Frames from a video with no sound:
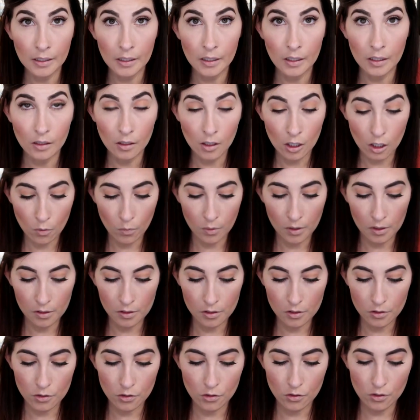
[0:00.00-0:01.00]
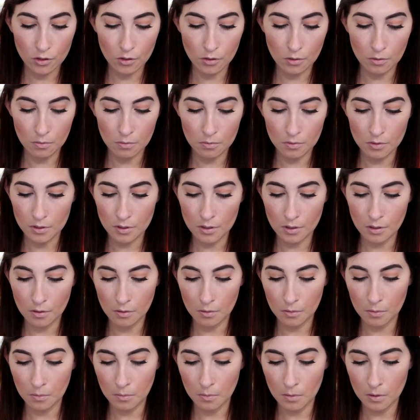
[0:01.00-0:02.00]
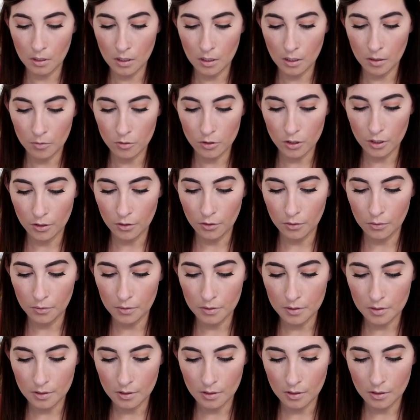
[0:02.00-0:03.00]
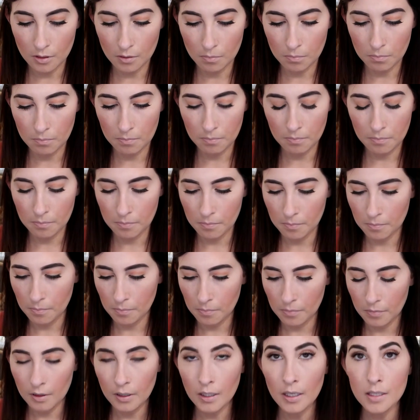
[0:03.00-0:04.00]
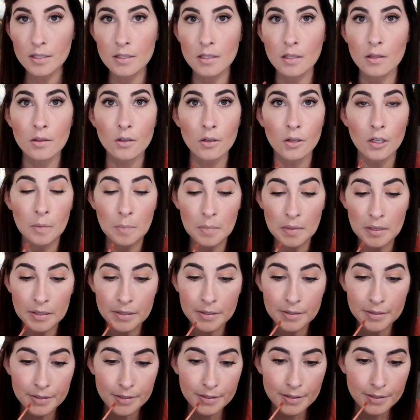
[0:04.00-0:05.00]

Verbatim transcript: get going soon, so I'm trying to do this in less than 30 minutes.